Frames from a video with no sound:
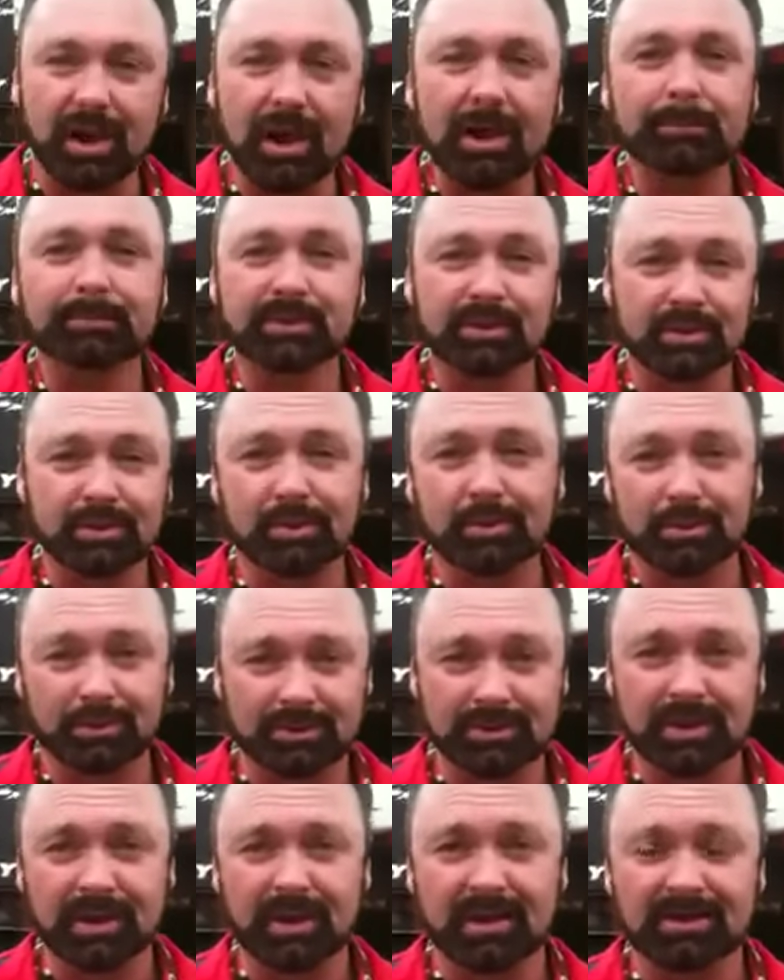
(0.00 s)
optical,
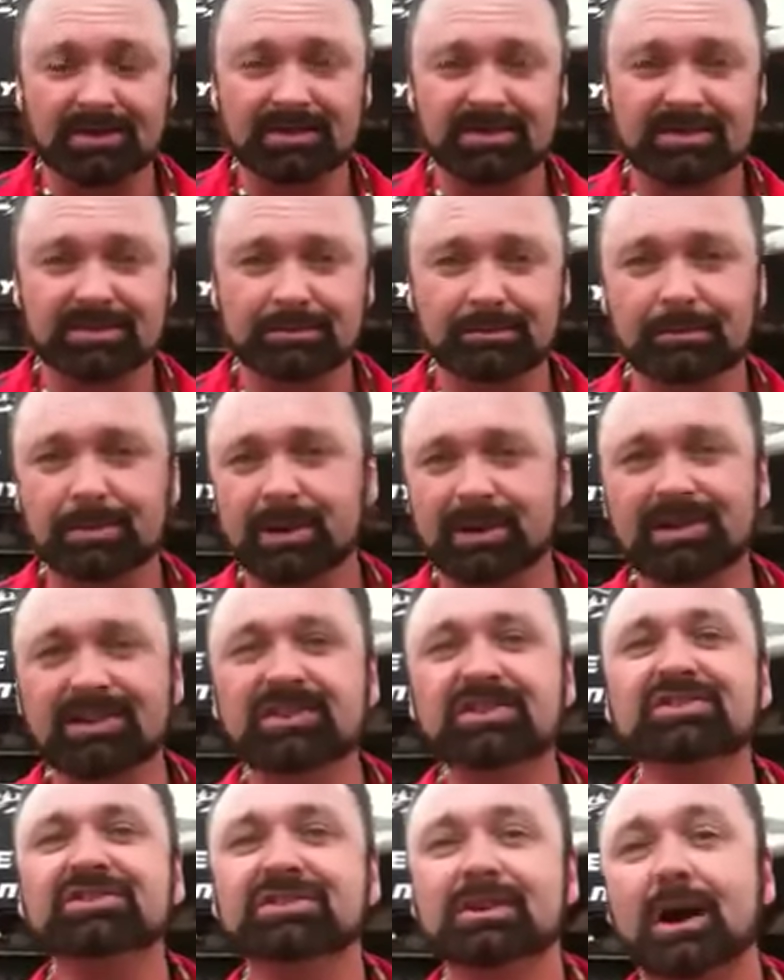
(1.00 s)
yes, but it
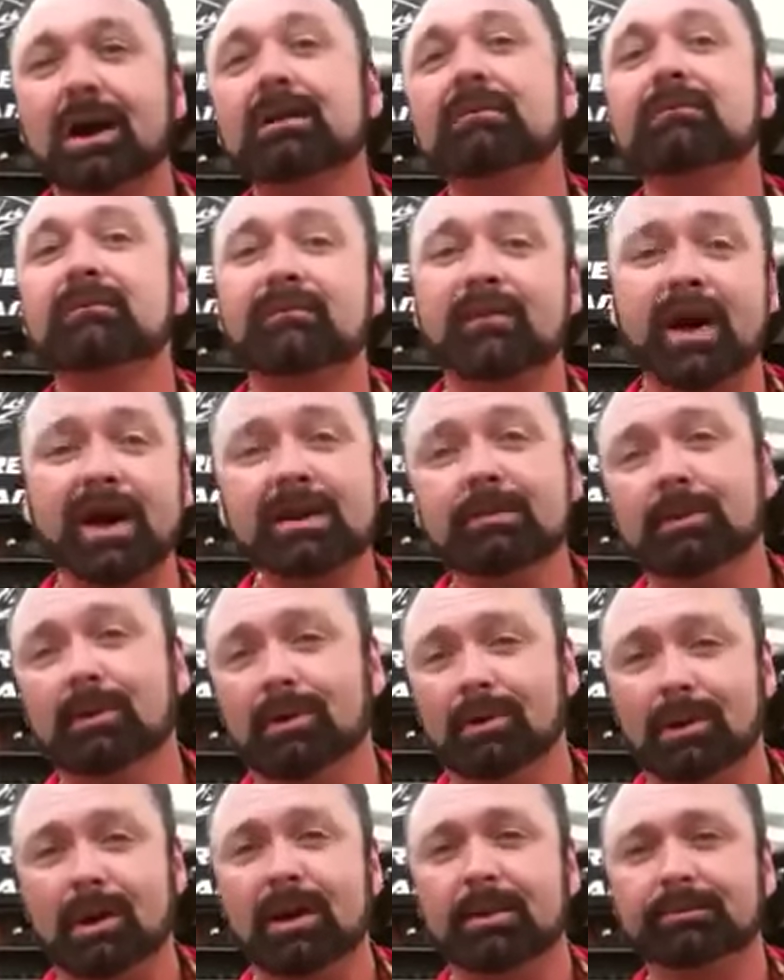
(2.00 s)
is not fiber
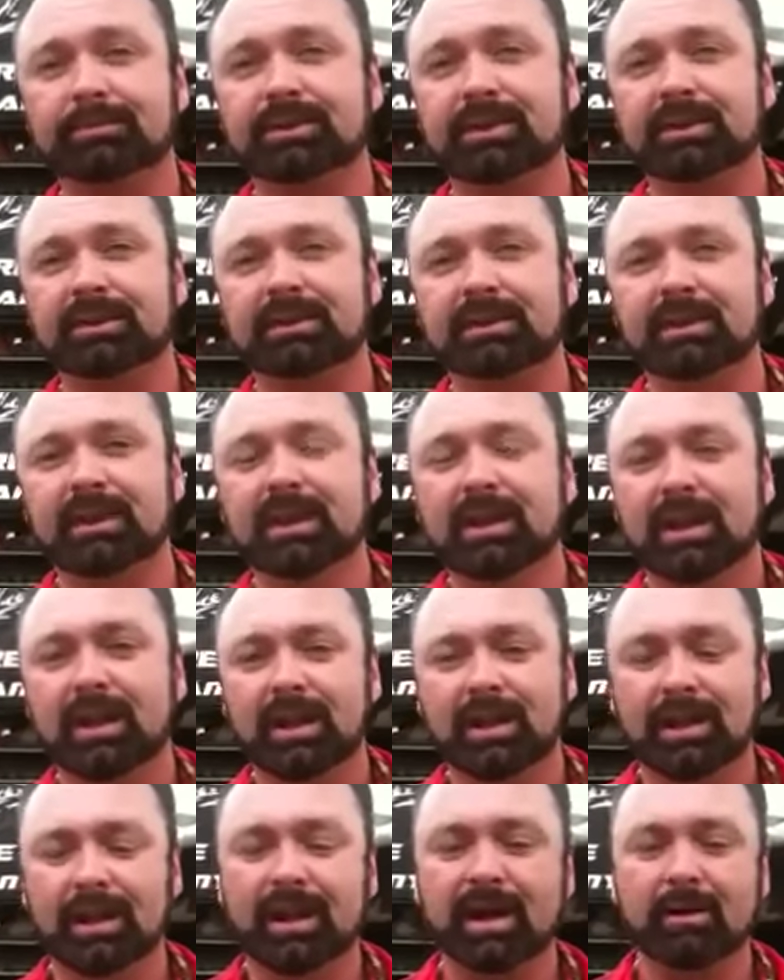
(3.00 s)
optic.